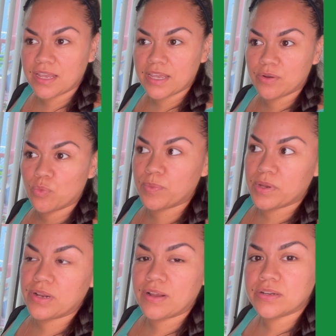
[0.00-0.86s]
And when
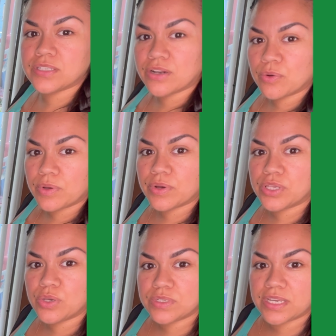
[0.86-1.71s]
we were in Arizona, we were
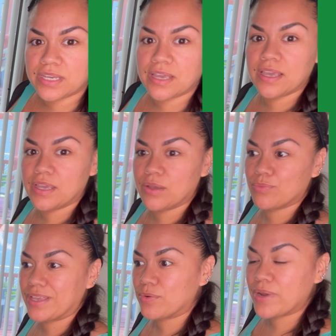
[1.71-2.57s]
using a
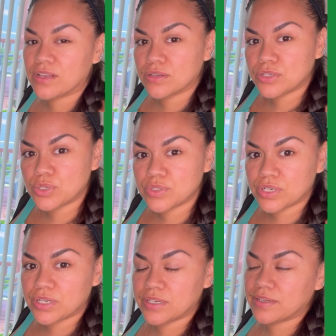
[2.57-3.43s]
like regular
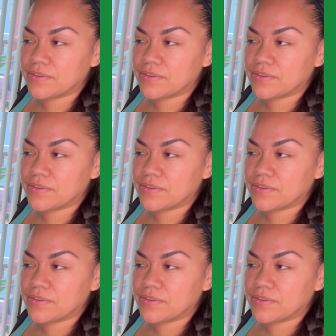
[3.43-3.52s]
juicer.